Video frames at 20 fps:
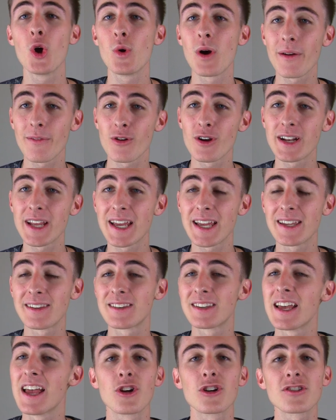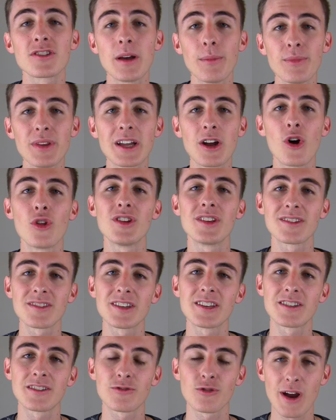whoever it is, there's something on this
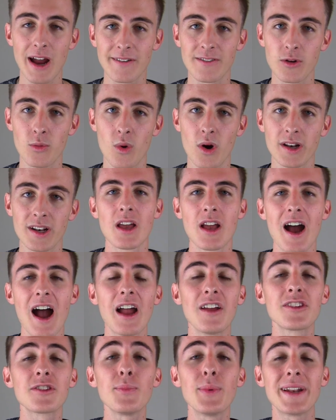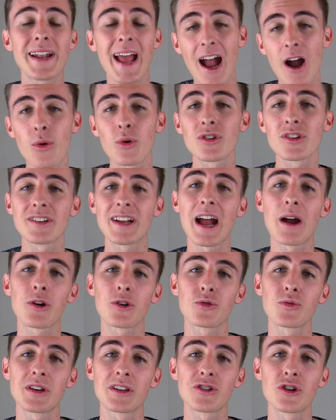list for everyone. I've spent hours and
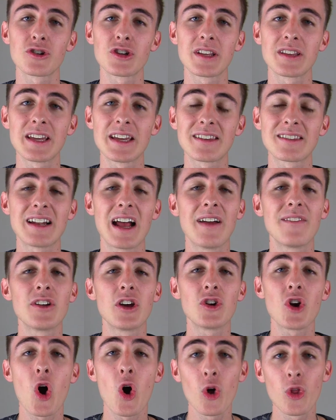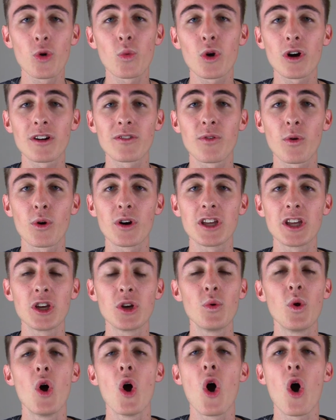hours researching this and I've done all the work for
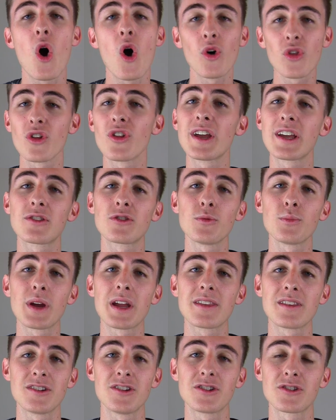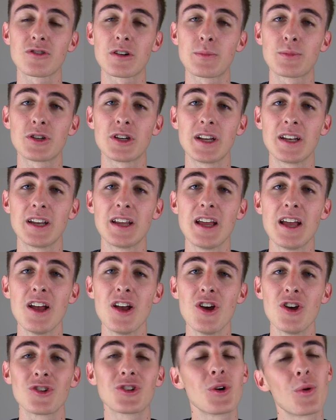you. All the links will be in the description.
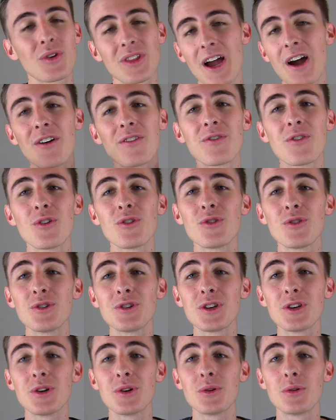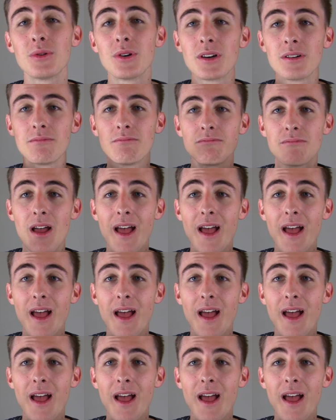So without further ado,